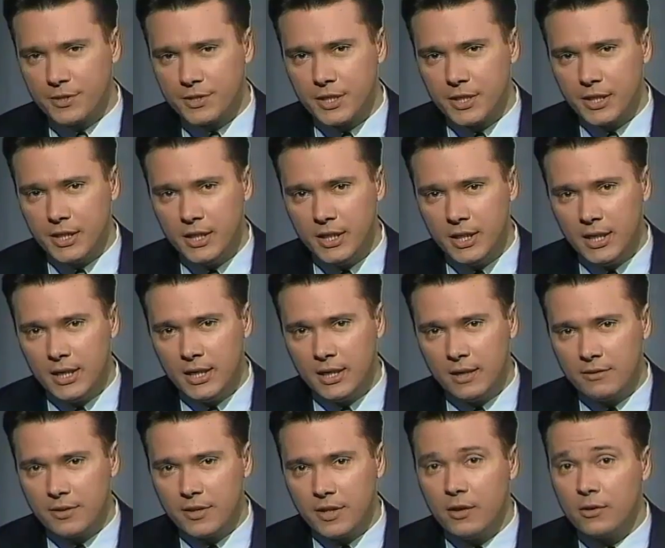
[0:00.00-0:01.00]
is there
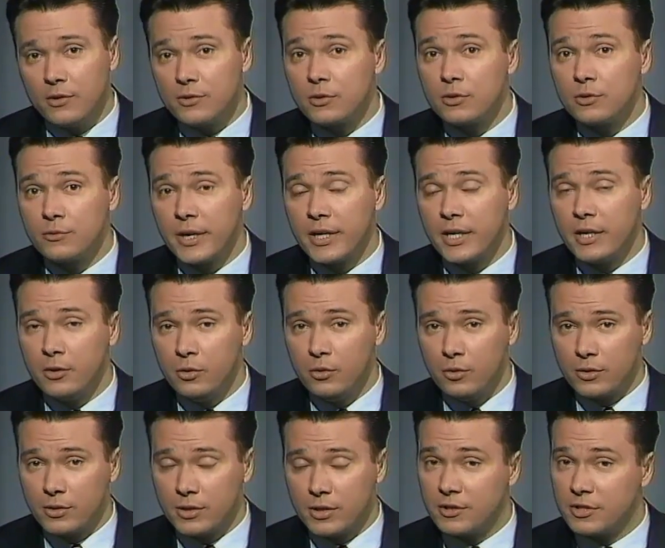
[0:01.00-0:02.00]
for those already
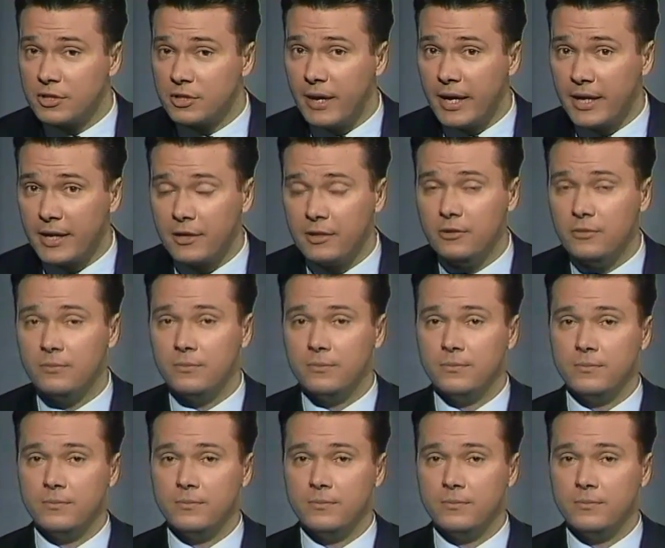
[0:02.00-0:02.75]
hooked on tobacco?